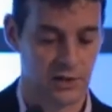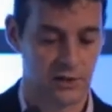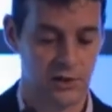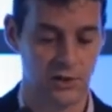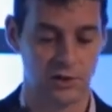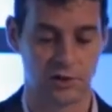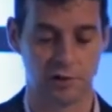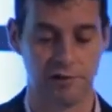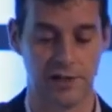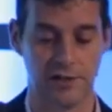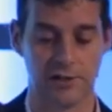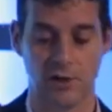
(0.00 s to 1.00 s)
news
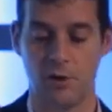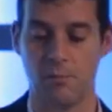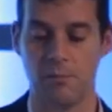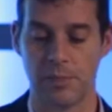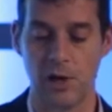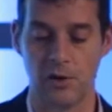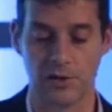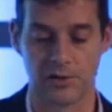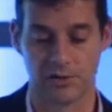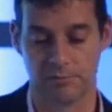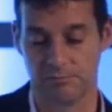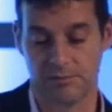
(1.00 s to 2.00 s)
stories on
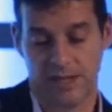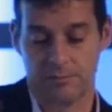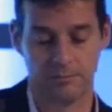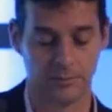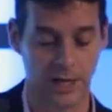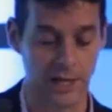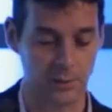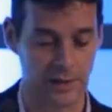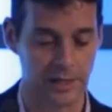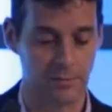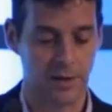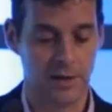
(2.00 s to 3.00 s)
blogs and equally